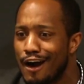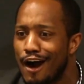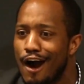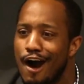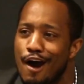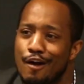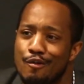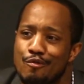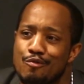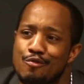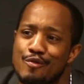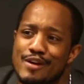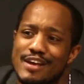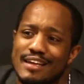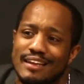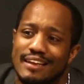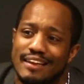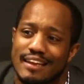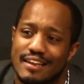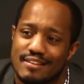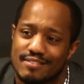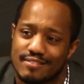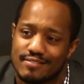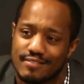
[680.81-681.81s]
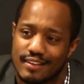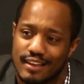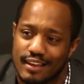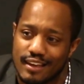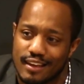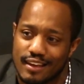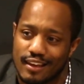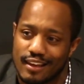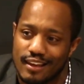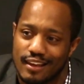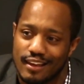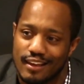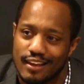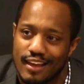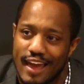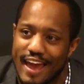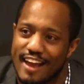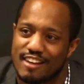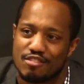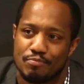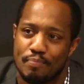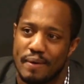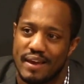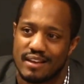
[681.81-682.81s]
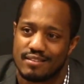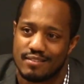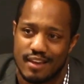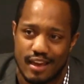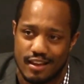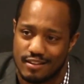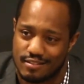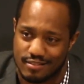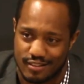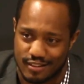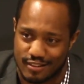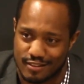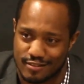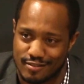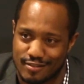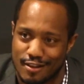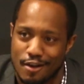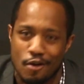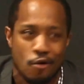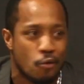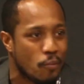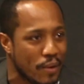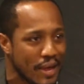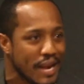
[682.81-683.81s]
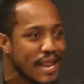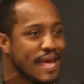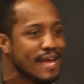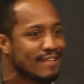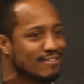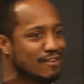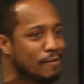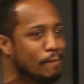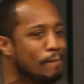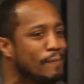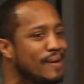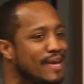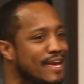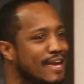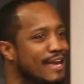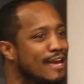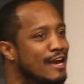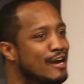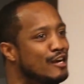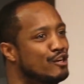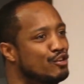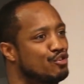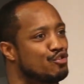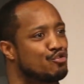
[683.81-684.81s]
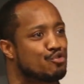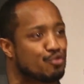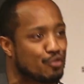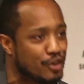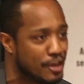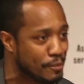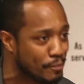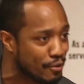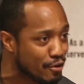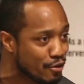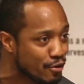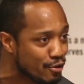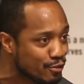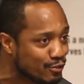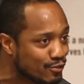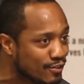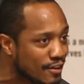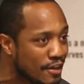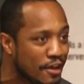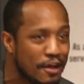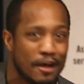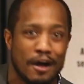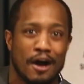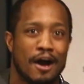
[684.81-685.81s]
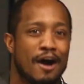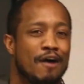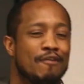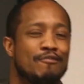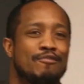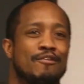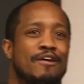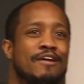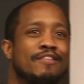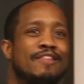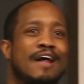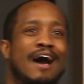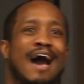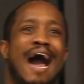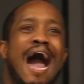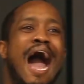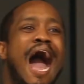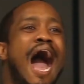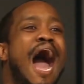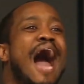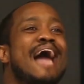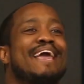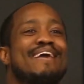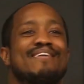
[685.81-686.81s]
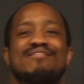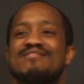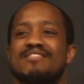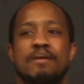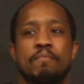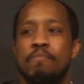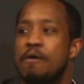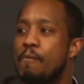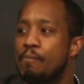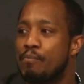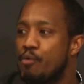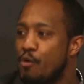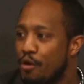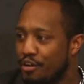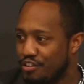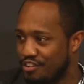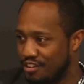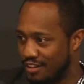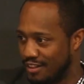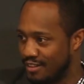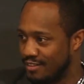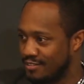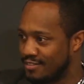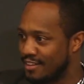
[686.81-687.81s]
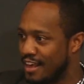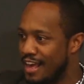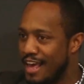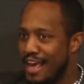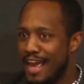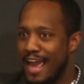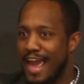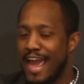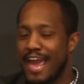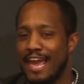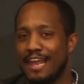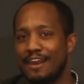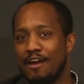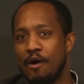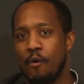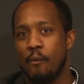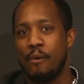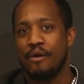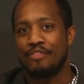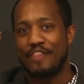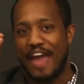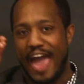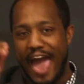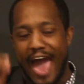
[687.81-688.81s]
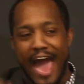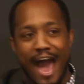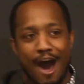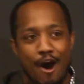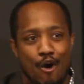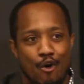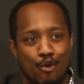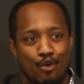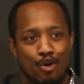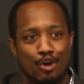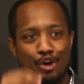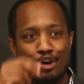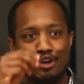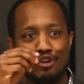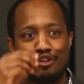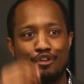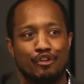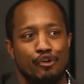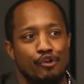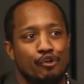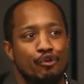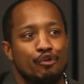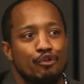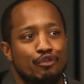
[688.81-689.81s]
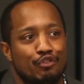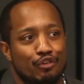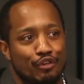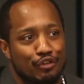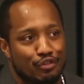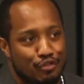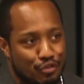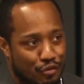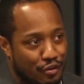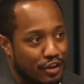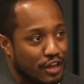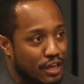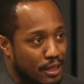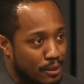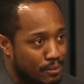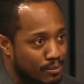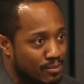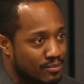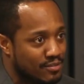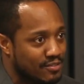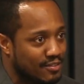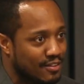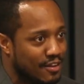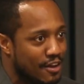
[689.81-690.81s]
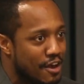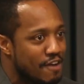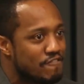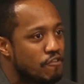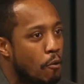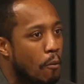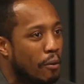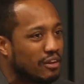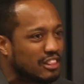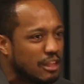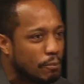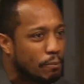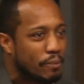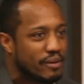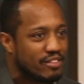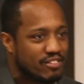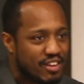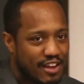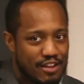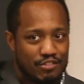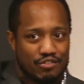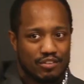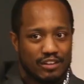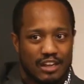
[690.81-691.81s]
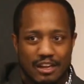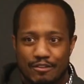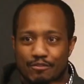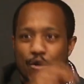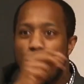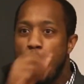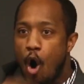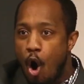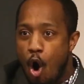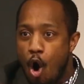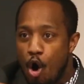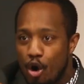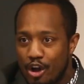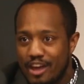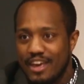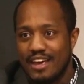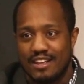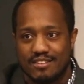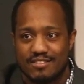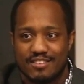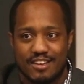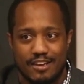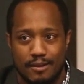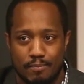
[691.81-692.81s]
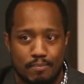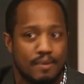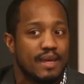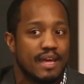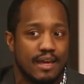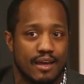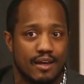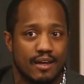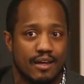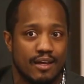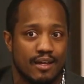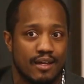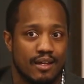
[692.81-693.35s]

unrealistic expectations. We need to be dreamers of the highest proportions. And without huge dreams for what the potential of all kids could be,